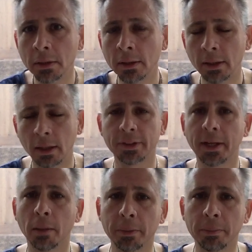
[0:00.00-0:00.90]
How's that
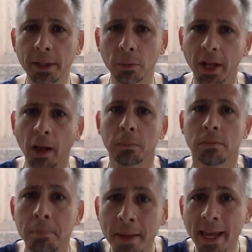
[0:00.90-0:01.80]
helping me? What helped
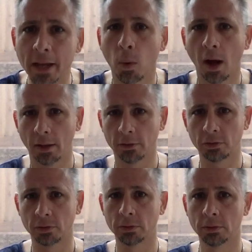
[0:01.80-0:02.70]
me
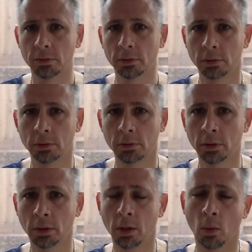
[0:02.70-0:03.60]
was
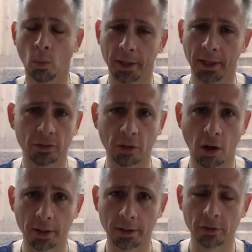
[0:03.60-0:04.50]
when I
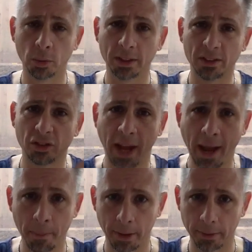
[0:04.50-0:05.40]
started to
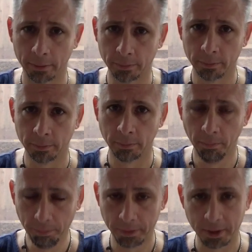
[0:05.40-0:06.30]
examine
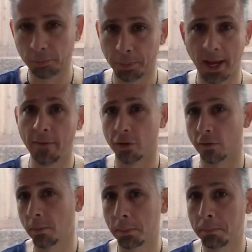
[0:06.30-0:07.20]
this behavior
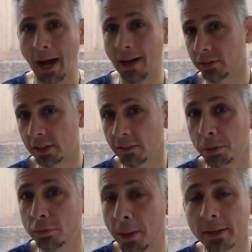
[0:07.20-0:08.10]
from a positive
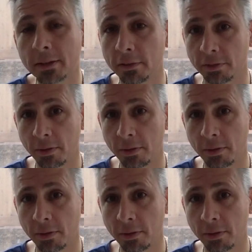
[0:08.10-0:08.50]
perspective.